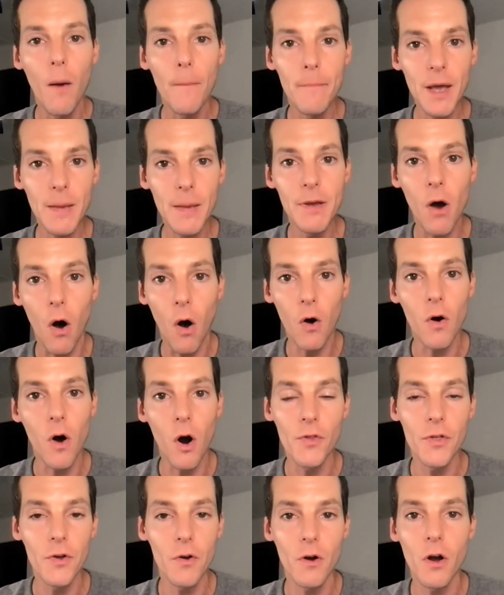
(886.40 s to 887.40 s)
maybe are,
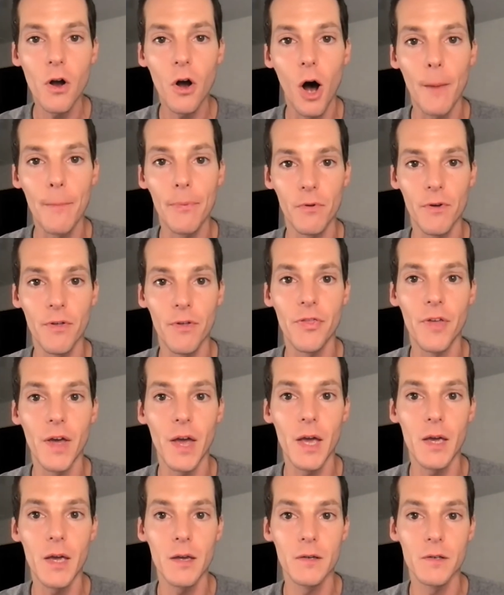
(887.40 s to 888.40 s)
are there a couple of
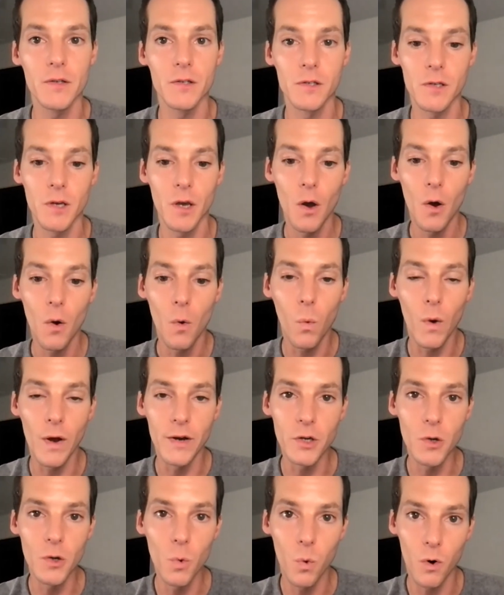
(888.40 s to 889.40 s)
things
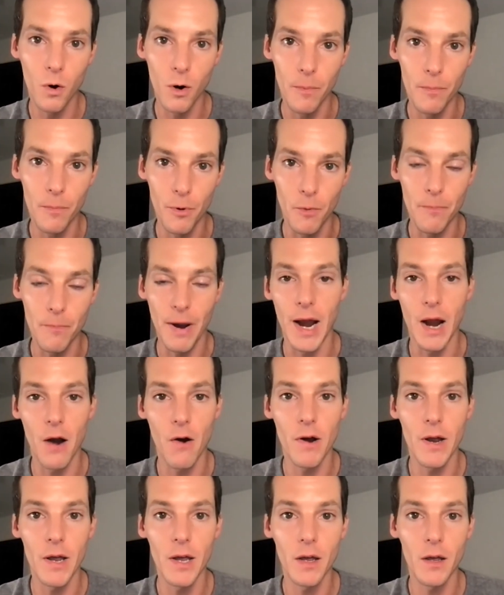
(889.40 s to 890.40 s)
when you were
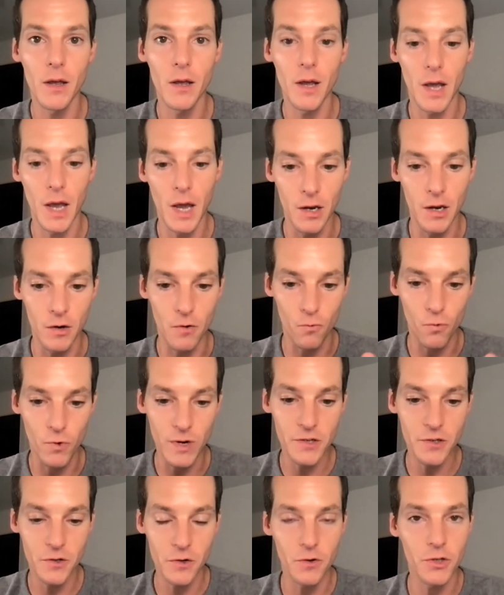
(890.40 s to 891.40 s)
preparing and
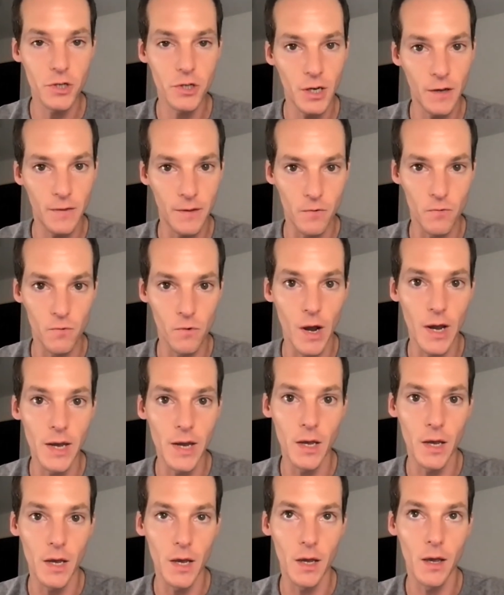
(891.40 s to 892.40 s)
researching and then
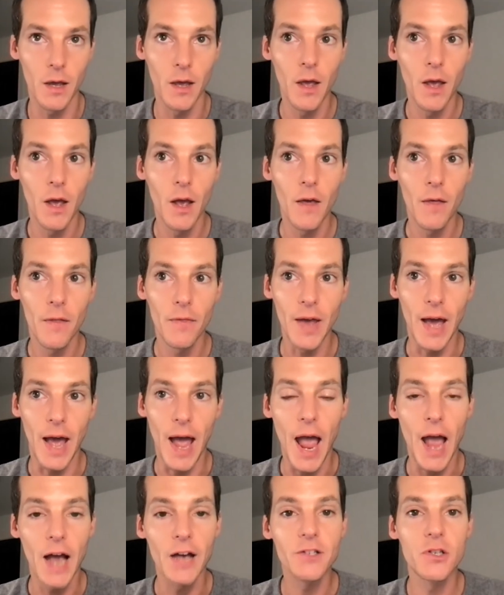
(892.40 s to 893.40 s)
writing that
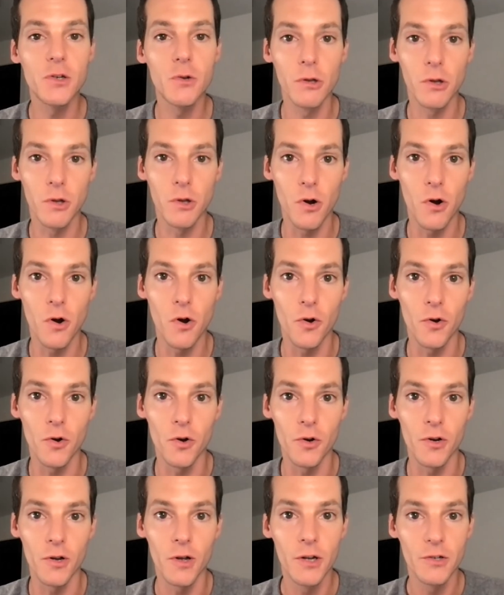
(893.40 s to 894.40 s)
as you
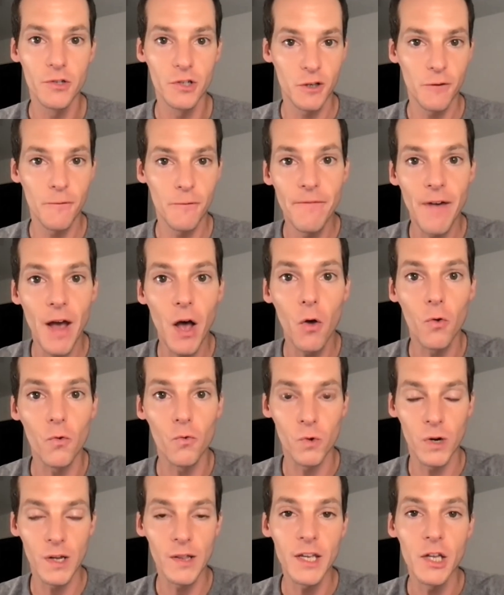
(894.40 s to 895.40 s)
learned just felt
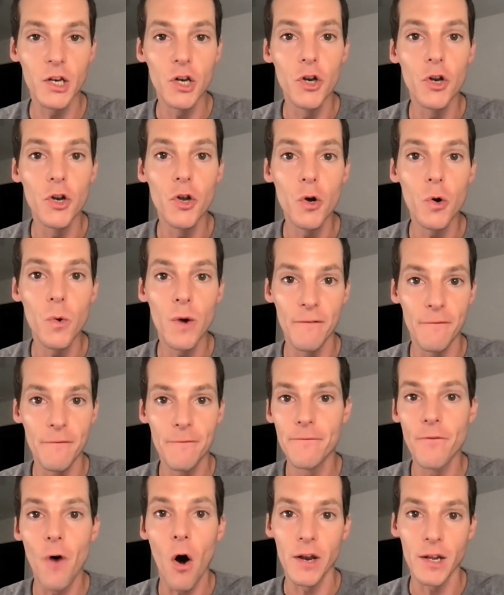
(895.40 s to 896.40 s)
really new and
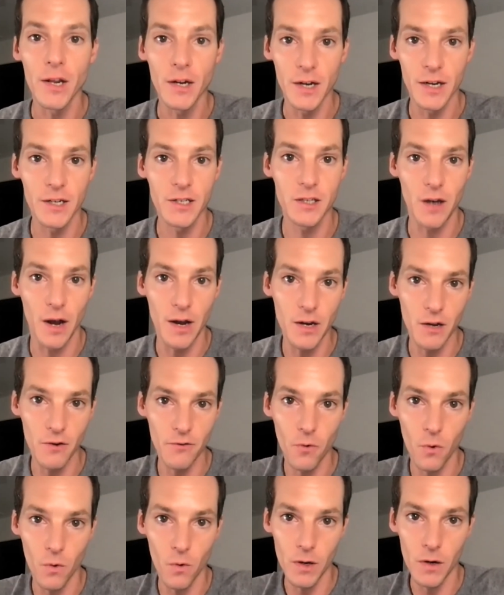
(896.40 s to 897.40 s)
fun and exciting
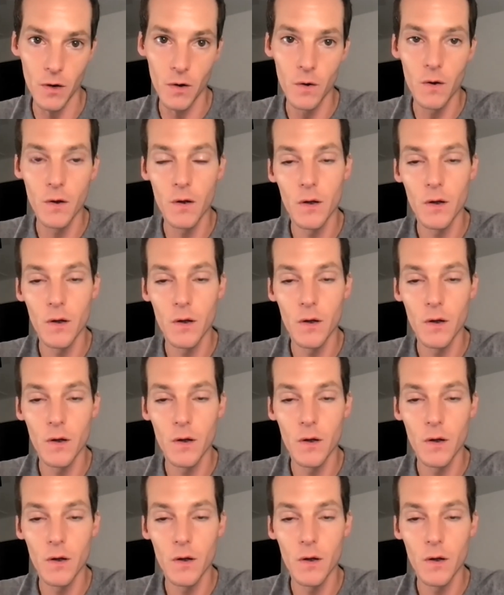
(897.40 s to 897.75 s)
for you?